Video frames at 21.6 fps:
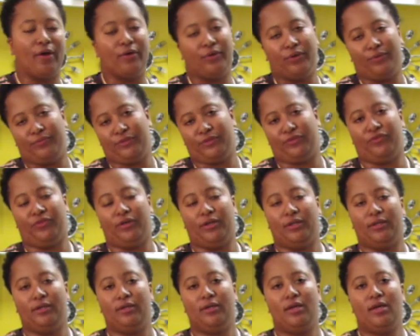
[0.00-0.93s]
I don't know if it's
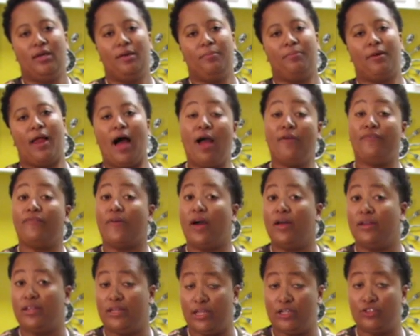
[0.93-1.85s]
fun, but I
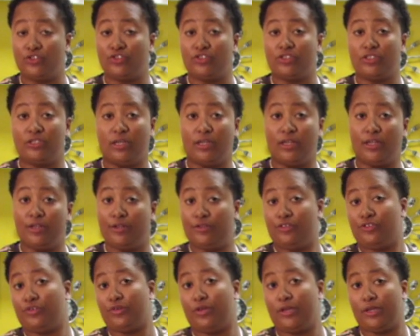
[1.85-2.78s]
find it interesting and
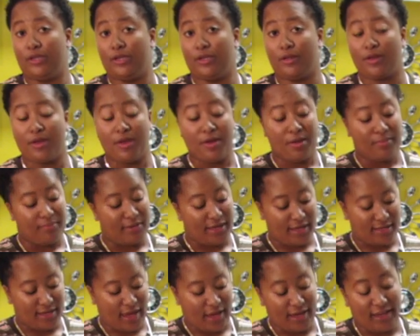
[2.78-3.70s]
intriguing
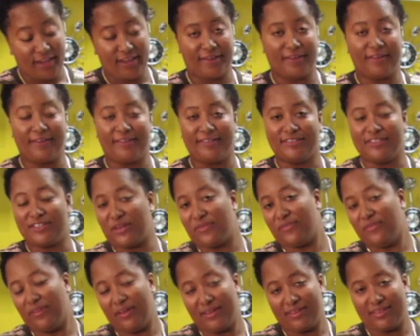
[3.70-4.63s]
because I cook and
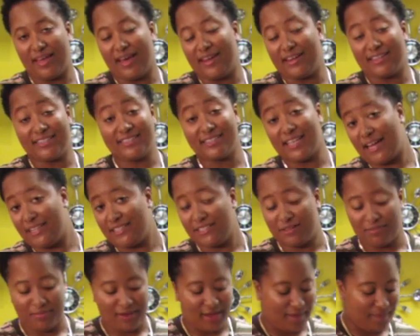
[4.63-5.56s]
stuff like that
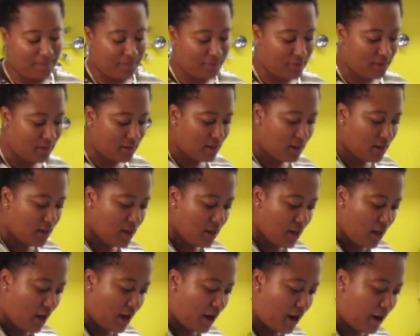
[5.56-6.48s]
excites me.
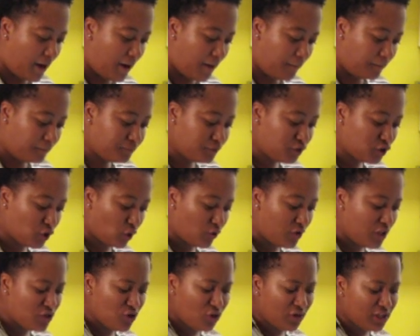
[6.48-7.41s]
So
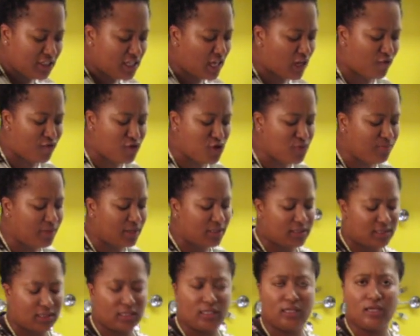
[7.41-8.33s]
these only take a few
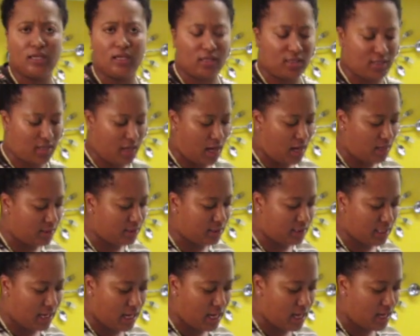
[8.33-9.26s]
minutes to cook. I'll
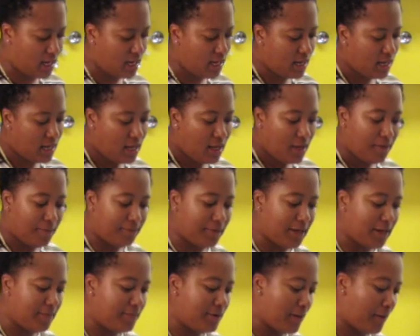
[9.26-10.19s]
say
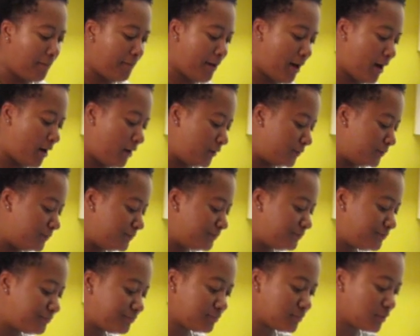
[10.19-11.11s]
maybe about
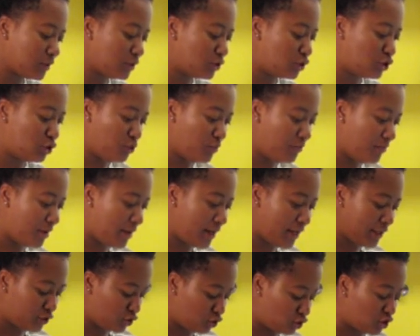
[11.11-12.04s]
2
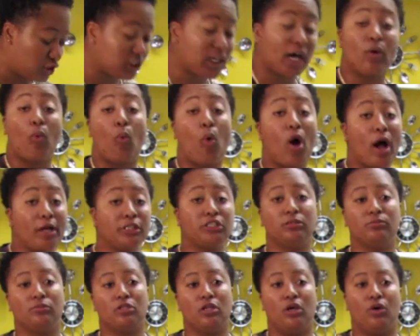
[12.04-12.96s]
minutes. You just gotta watch
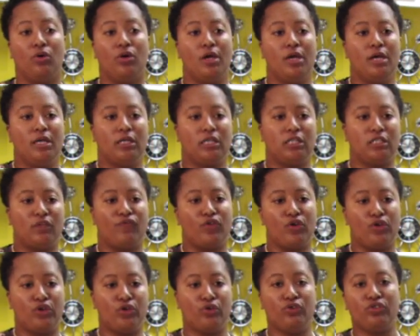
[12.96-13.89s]
them though, because if
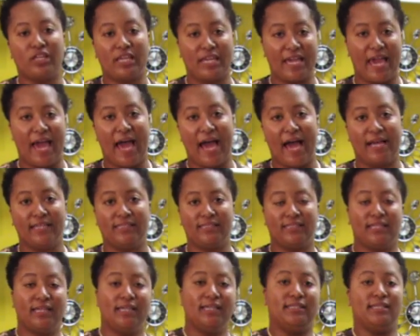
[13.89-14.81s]
you're using
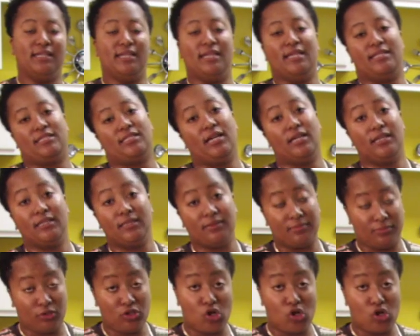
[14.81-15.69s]
gas, then it's gonna,